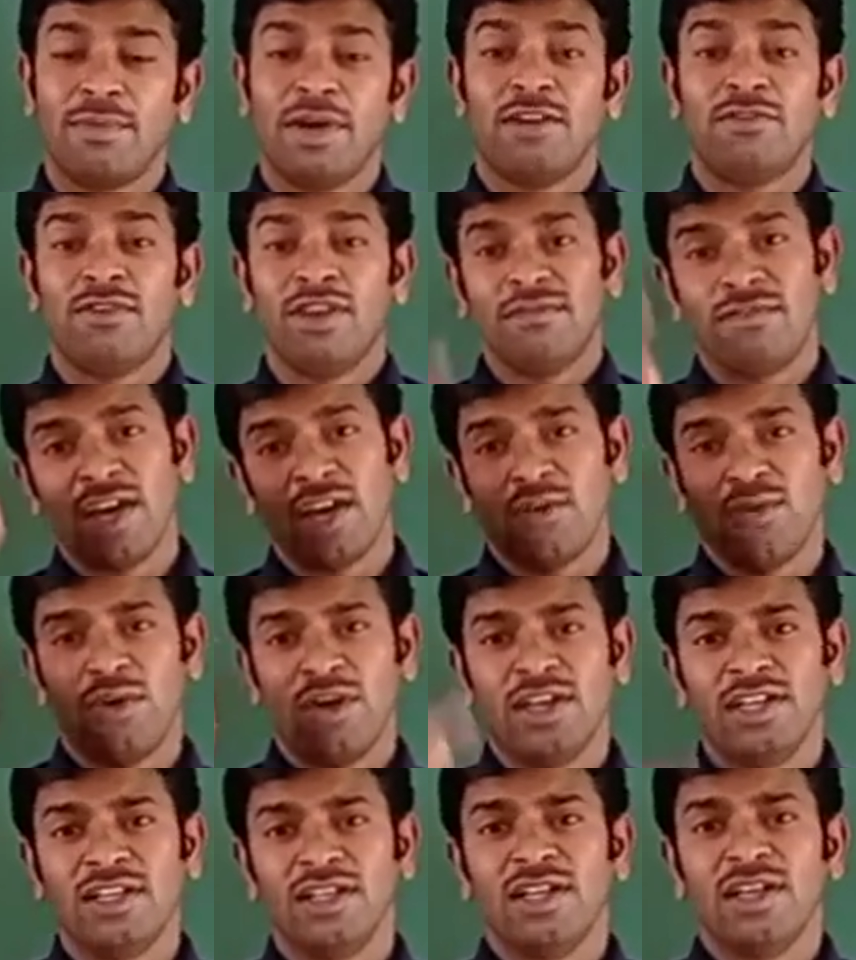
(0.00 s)
But when we are
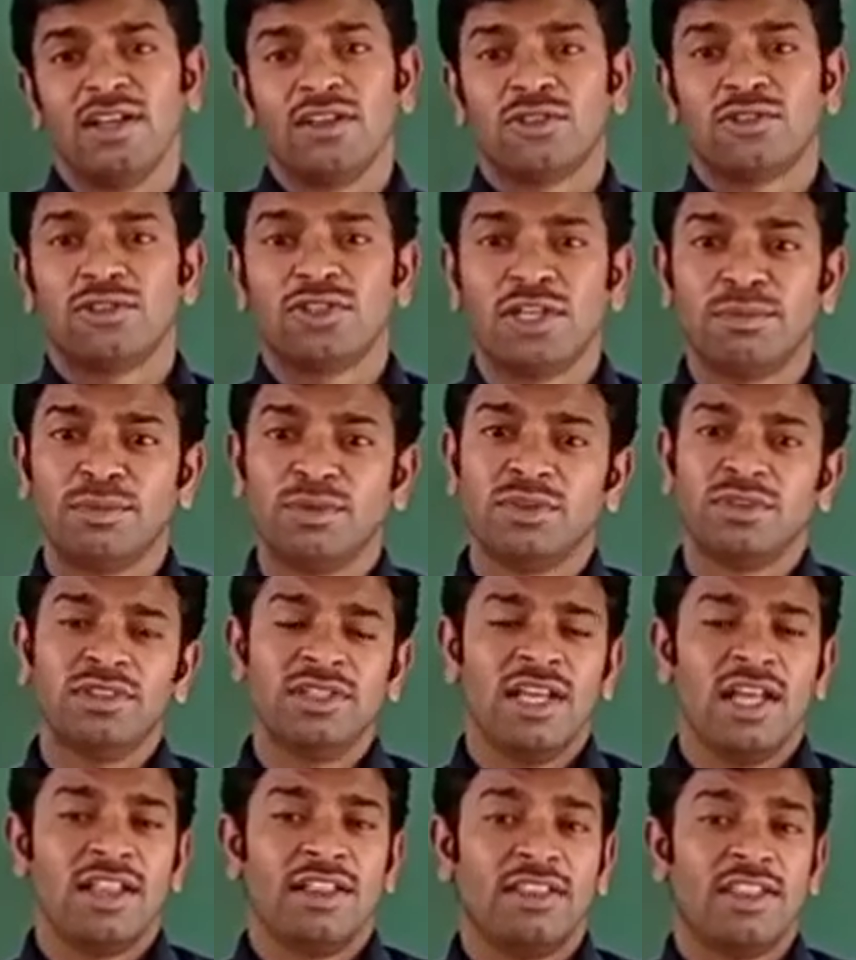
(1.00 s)
going to the
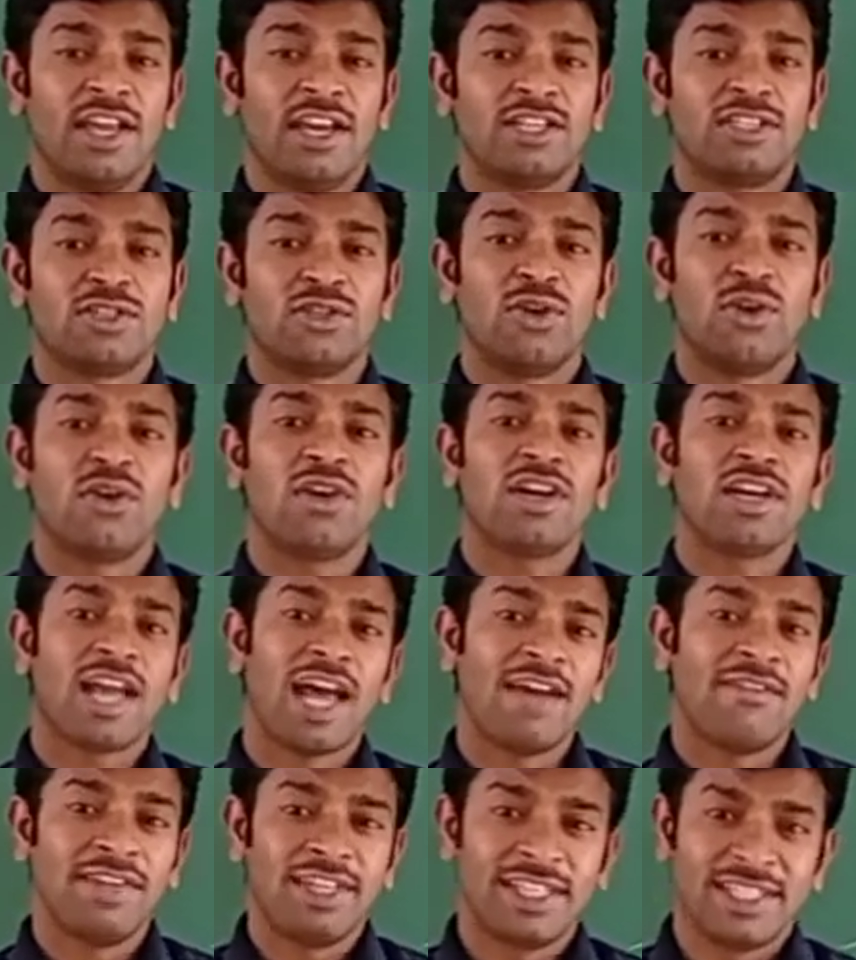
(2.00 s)
moon, there is no
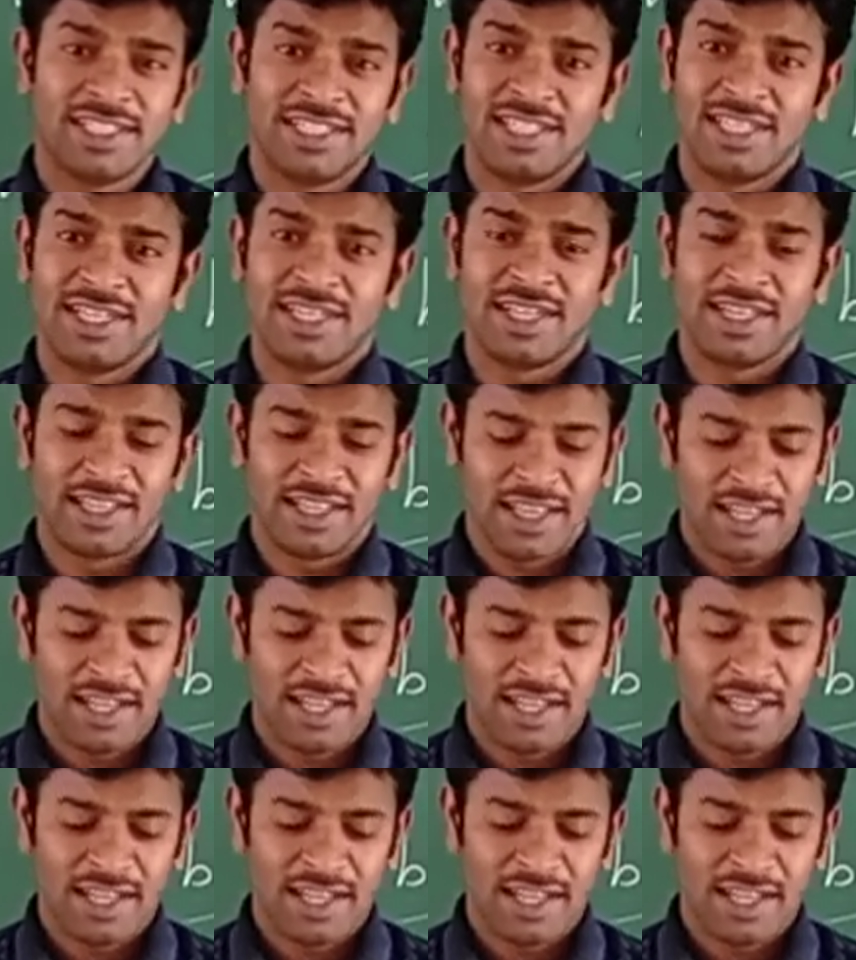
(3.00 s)
gravity, children.